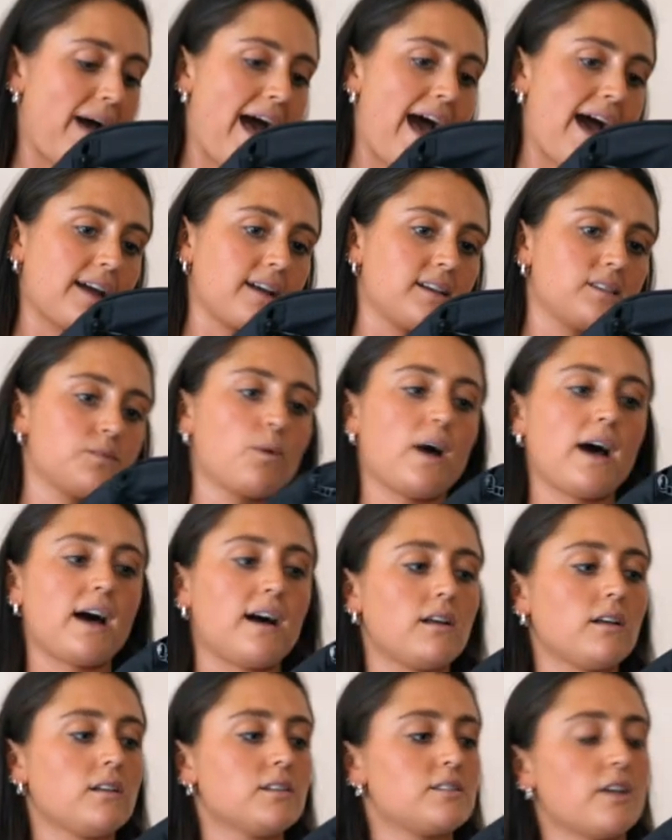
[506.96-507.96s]
bag as
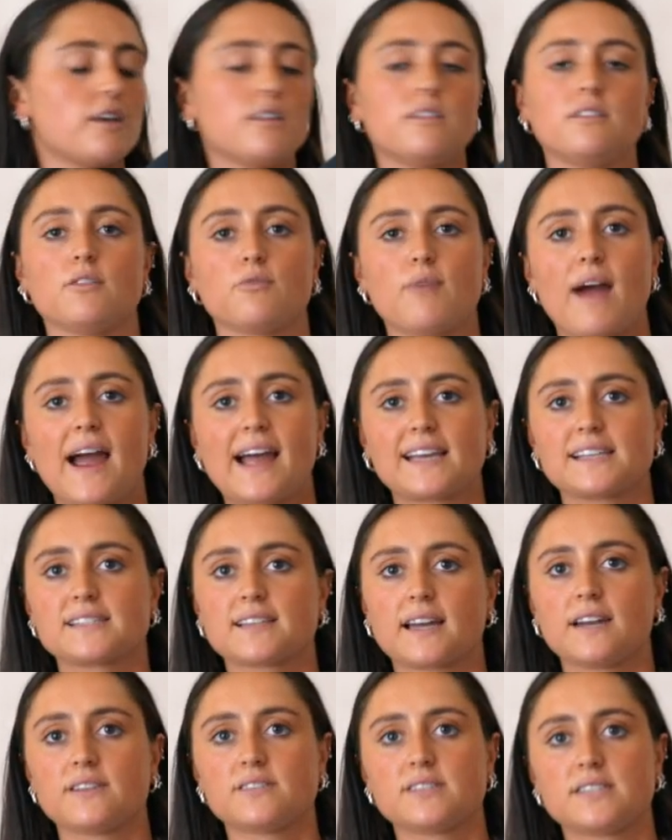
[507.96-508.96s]
well, so the
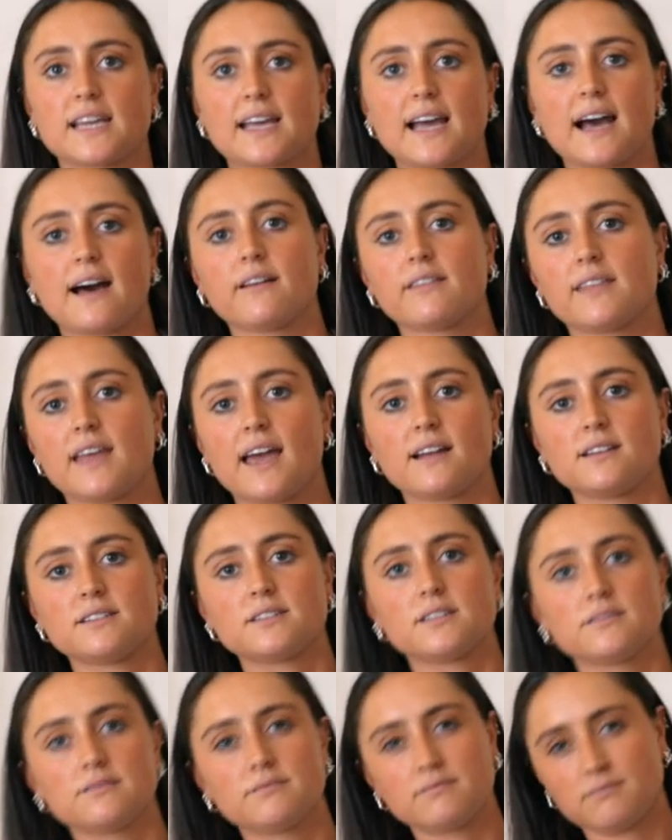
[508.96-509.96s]
rackets kind of stick out at the end.